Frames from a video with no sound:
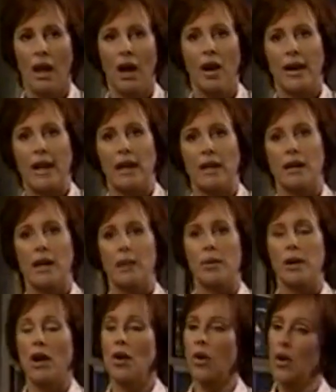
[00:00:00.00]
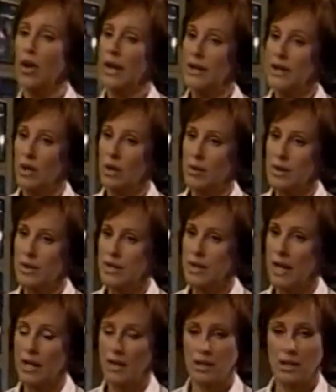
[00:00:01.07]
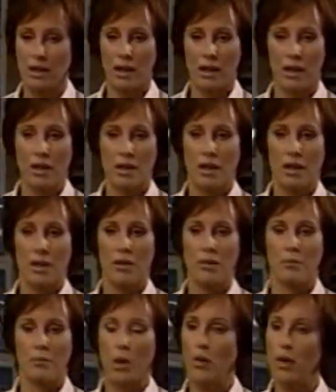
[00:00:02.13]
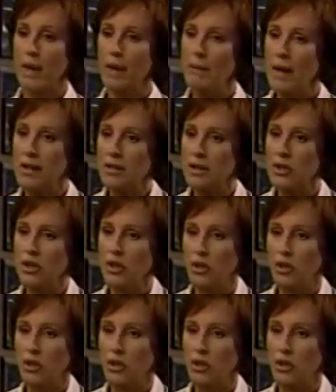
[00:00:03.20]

Okay, Gabrielle, all I know is that Bo got a message.